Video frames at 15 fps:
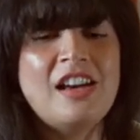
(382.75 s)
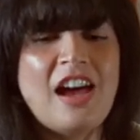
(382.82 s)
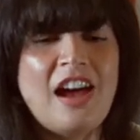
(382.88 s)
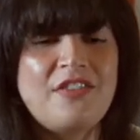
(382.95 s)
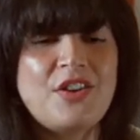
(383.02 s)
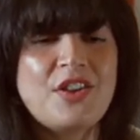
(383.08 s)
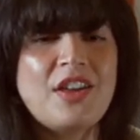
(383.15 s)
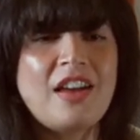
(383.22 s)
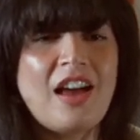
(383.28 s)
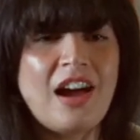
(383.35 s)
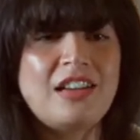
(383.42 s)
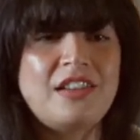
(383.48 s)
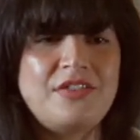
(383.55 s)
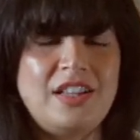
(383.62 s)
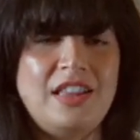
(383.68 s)
everything
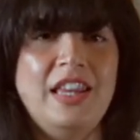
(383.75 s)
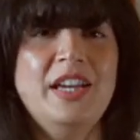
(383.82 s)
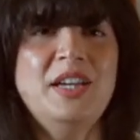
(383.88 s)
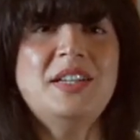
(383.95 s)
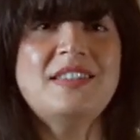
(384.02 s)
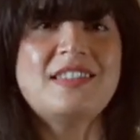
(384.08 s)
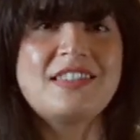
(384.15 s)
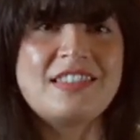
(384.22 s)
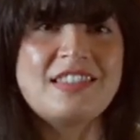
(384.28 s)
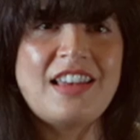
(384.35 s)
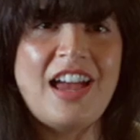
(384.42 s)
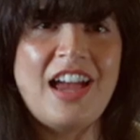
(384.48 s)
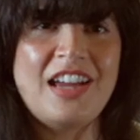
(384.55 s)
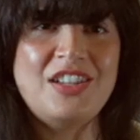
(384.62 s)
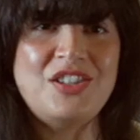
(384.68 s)
kind of clicks
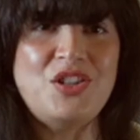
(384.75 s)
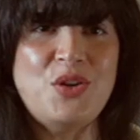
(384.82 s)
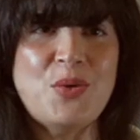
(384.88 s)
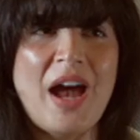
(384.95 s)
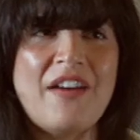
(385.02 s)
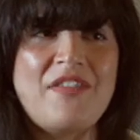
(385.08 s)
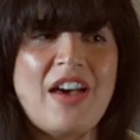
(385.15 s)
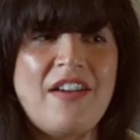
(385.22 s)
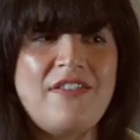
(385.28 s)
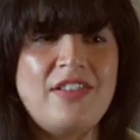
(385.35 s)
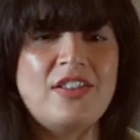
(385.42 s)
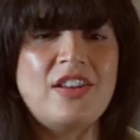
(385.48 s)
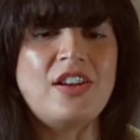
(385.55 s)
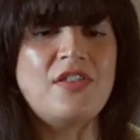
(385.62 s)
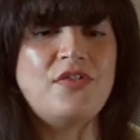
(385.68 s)
and you have that
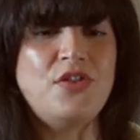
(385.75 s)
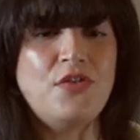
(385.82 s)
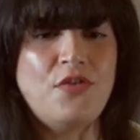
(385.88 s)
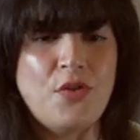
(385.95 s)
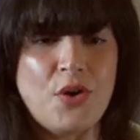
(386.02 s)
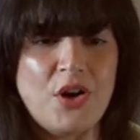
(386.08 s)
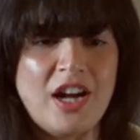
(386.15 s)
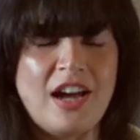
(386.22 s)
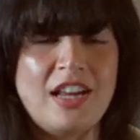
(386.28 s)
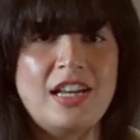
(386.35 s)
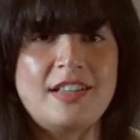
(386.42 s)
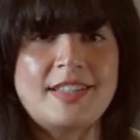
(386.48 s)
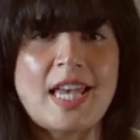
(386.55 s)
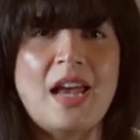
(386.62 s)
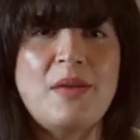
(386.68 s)
feeling of euphoria and
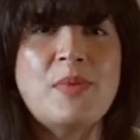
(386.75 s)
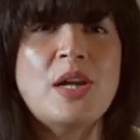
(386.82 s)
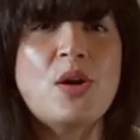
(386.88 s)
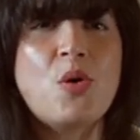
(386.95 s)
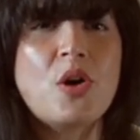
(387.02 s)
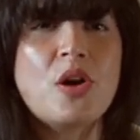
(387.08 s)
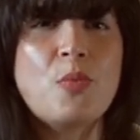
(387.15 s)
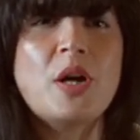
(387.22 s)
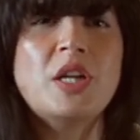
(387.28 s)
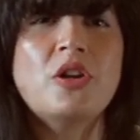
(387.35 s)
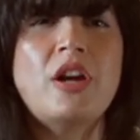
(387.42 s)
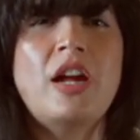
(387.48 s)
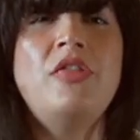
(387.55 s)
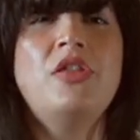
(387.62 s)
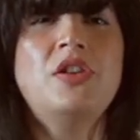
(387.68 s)
excitement, or when
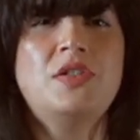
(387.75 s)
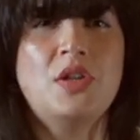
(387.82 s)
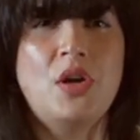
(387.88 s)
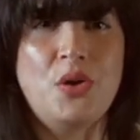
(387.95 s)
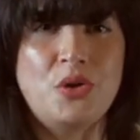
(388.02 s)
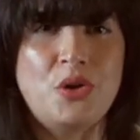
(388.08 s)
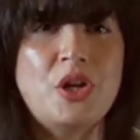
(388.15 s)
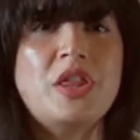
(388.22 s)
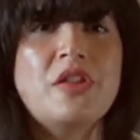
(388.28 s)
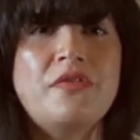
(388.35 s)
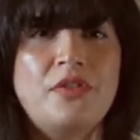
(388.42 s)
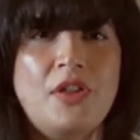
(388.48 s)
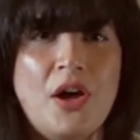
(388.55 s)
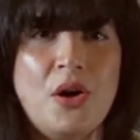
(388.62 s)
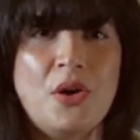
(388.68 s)
you're in the zone or in the
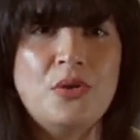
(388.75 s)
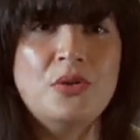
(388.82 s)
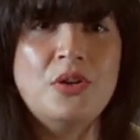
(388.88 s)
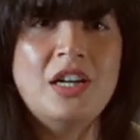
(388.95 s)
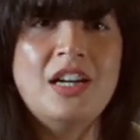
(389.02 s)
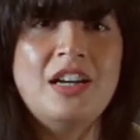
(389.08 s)
flow.